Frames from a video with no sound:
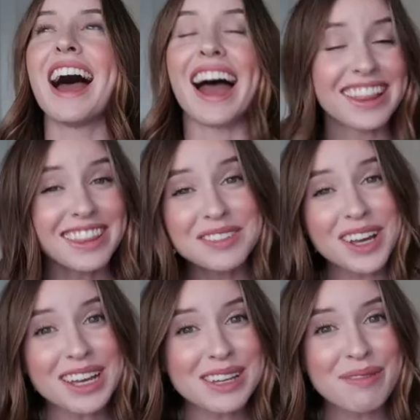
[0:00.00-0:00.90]
I love
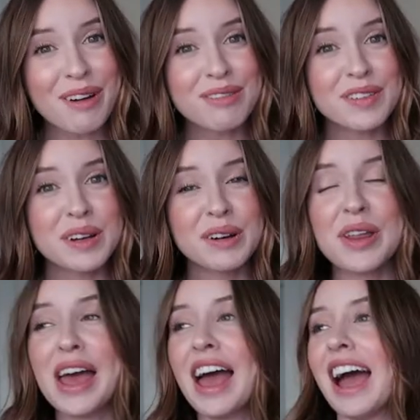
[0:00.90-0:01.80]
talking about
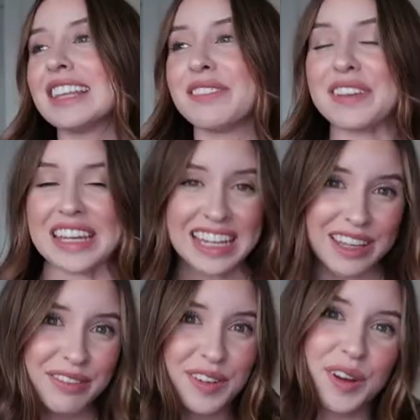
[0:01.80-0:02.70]
food, I love
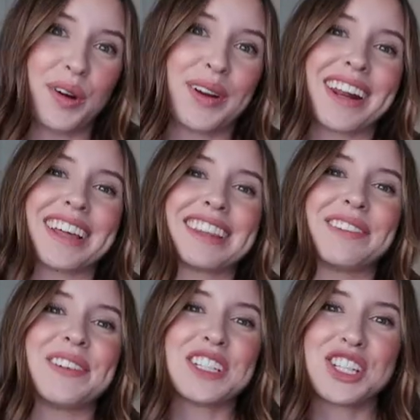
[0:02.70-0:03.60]
eating food, and I
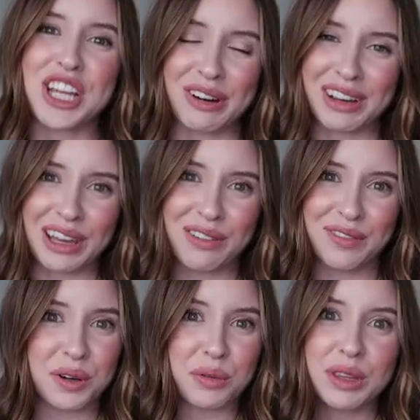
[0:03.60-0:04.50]
love sharing
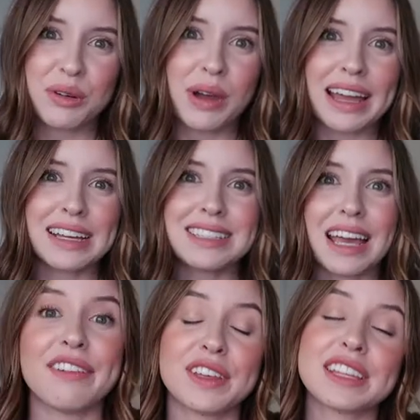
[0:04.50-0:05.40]
food with you guys.
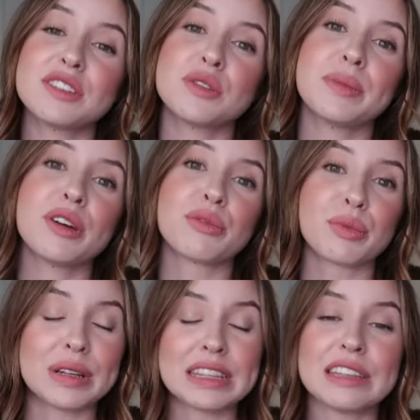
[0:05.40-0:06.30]
I feel like this would be a
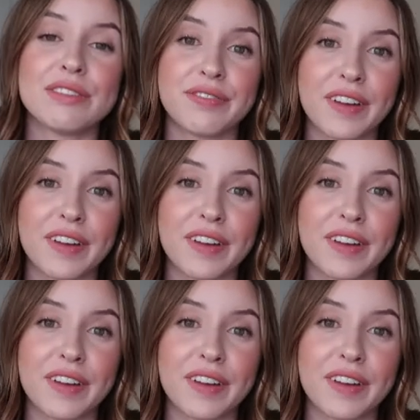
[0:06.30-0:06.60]
really